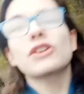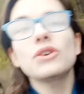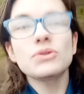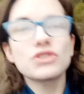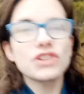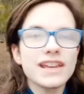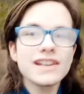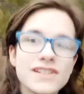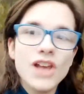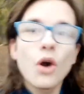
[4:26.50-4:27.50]

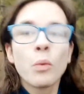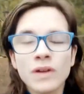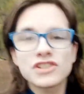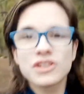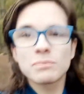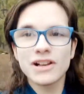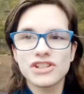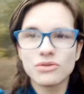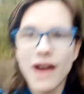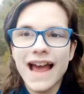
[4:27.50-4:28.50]
Gucci's, once the
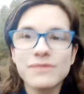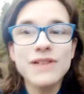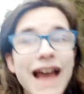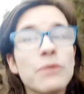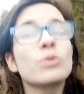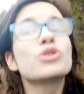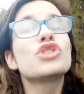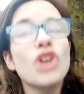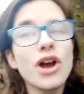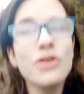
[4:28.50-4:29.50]
bus arrives, I will
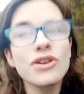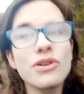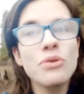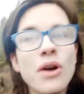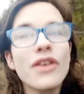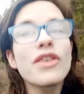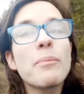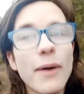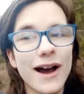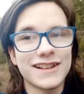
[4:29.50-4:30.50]
show you the
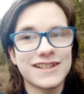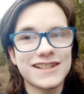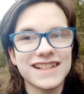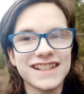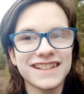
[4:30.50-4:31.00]
bus.